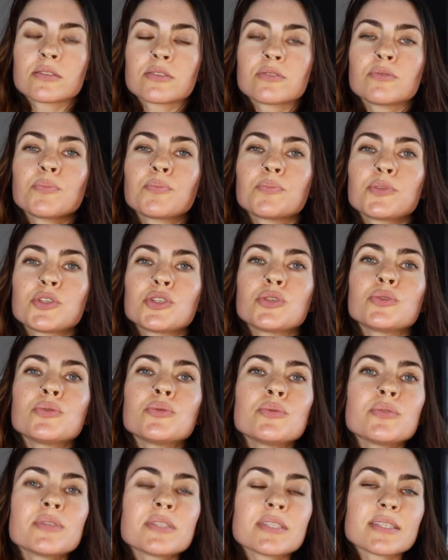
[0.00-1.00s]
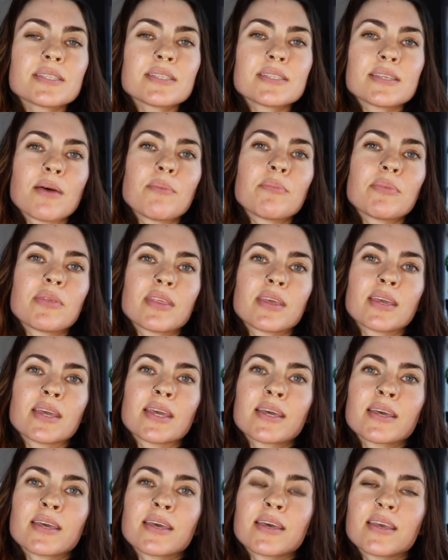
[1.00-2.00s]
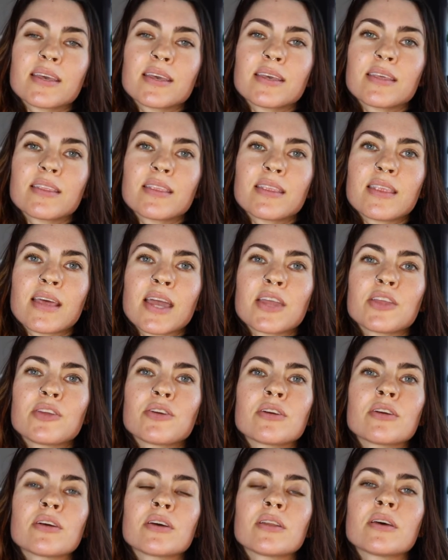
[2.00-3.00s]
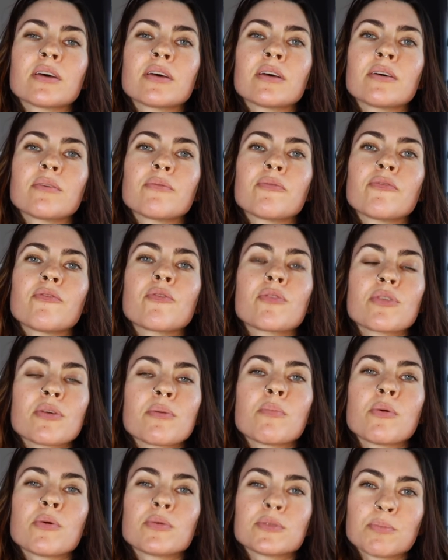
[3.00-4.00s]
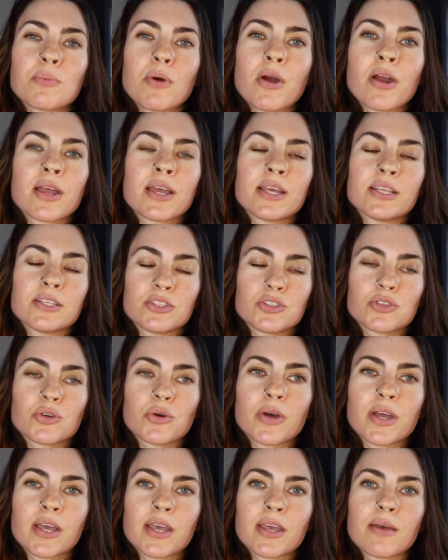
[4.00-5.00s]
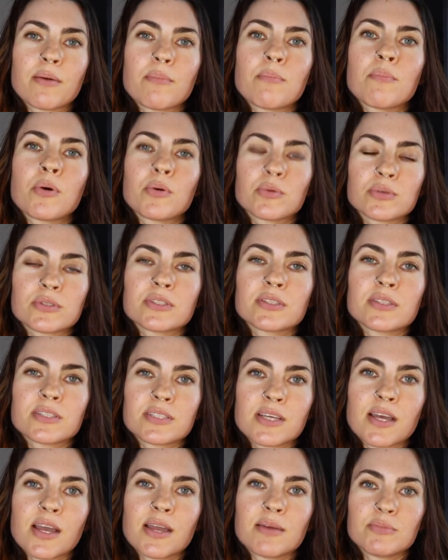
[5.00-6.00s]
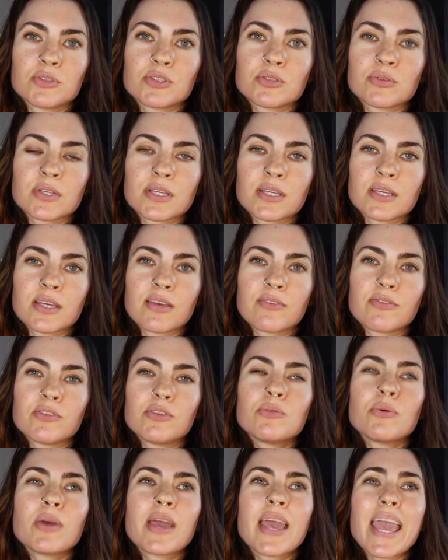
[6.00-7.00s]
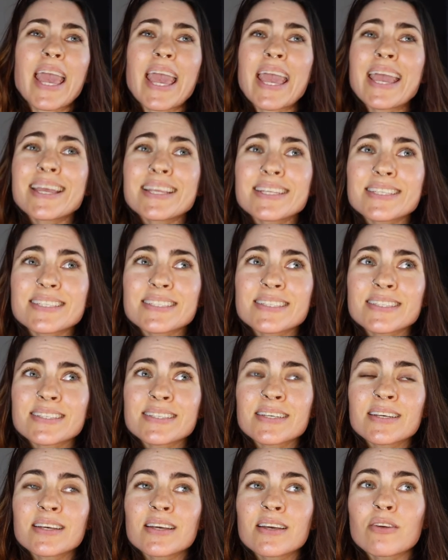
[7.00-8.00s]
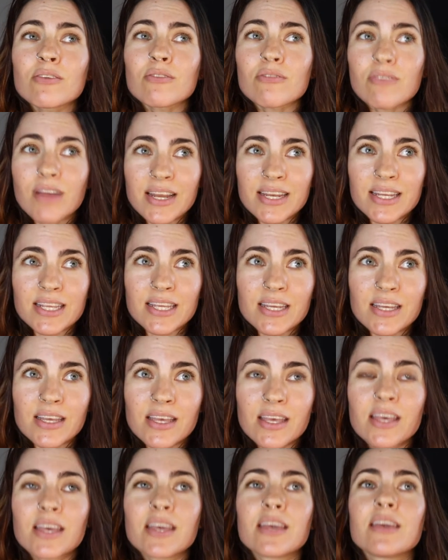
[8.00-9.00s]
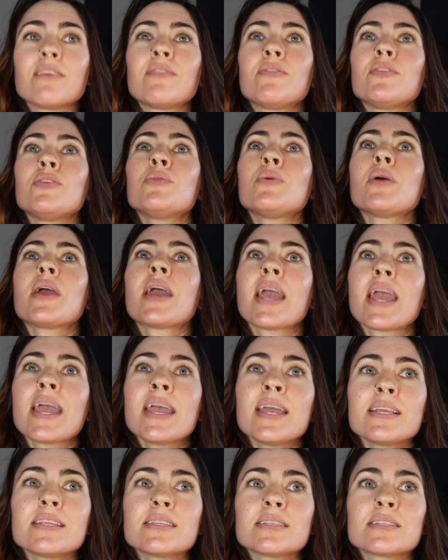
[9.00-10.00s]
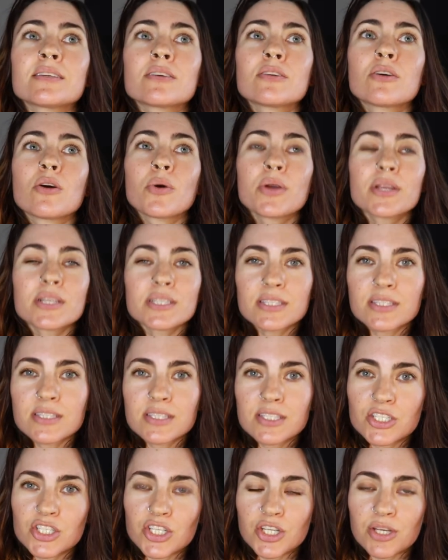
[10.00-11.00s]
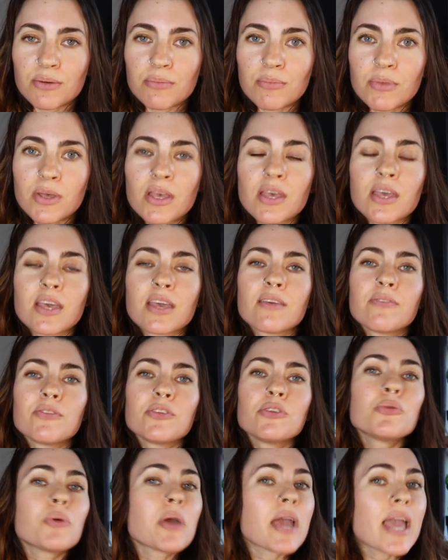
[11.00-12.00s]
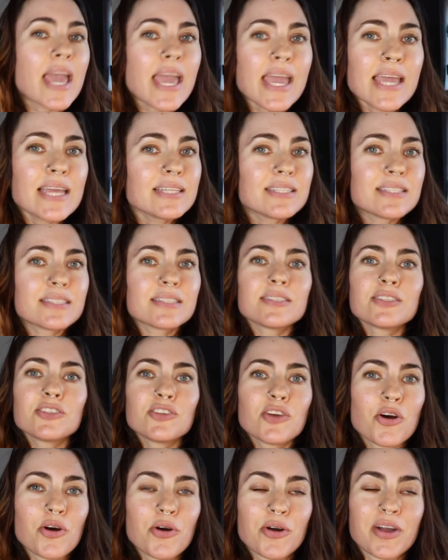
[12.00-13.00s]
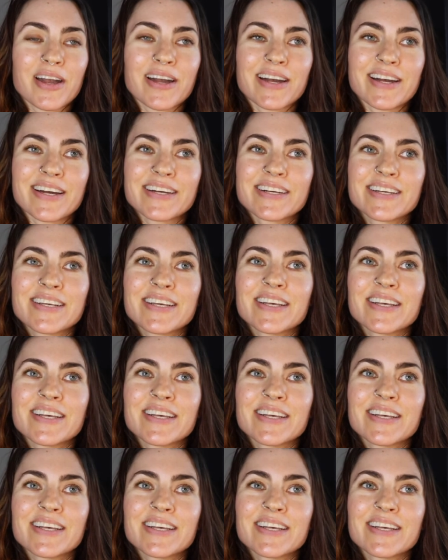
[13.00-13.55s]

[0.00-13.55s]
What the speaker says: So choose something that you're gonna, for the most part, enjoy most of the time doing. If you hate running, if you hate going to the gym, if you hate yoga,